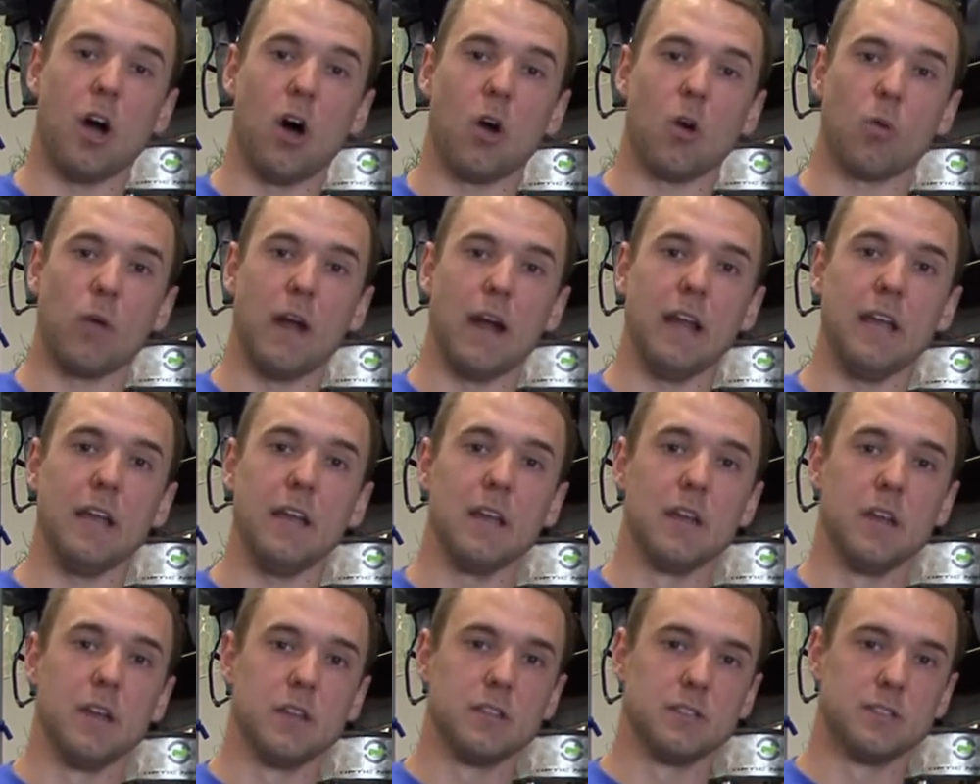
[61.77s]
already,
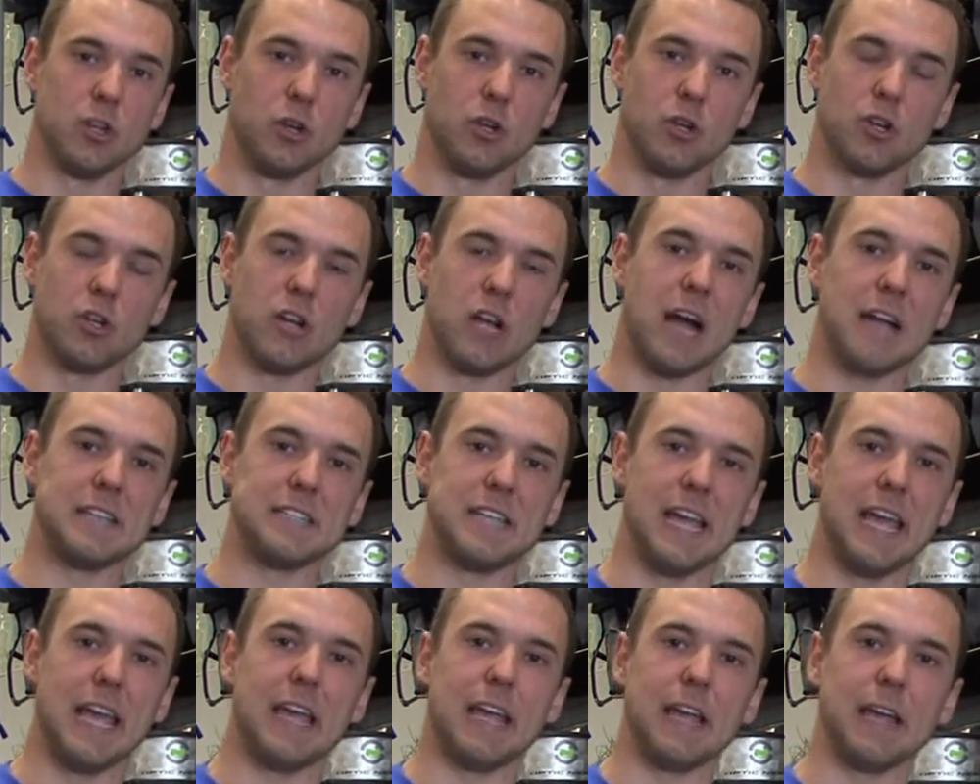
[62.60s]
so you're not
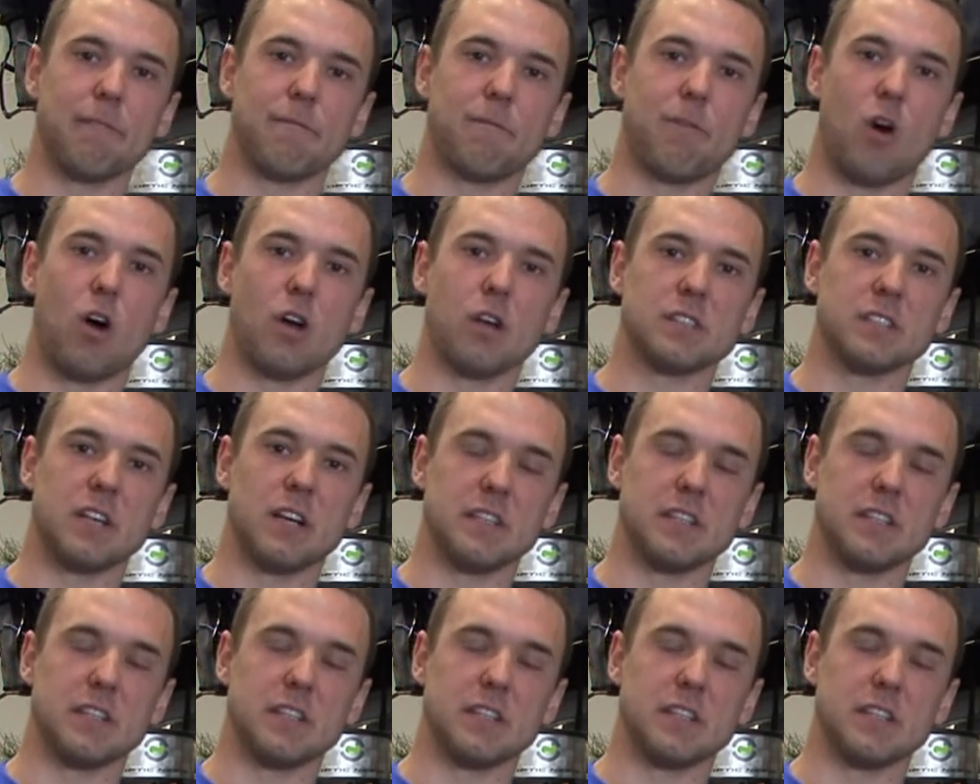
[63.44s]
taking falls on